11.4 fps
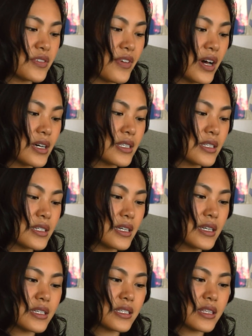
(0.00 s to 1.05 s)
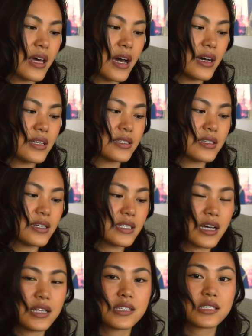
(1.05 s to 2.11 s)
vest is that it
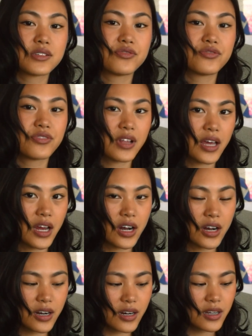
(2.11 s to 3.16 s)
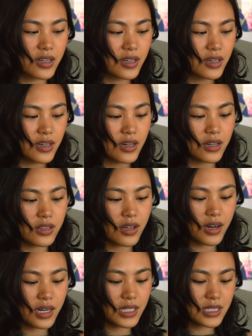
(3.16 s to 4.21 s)
tends to flare a
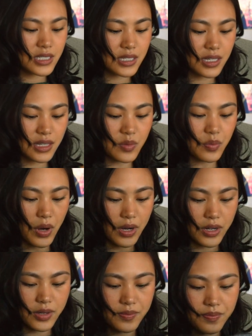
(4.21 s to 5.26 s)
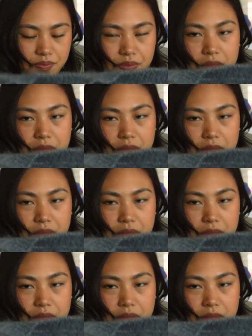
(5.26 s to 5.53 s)
lot in the bottom,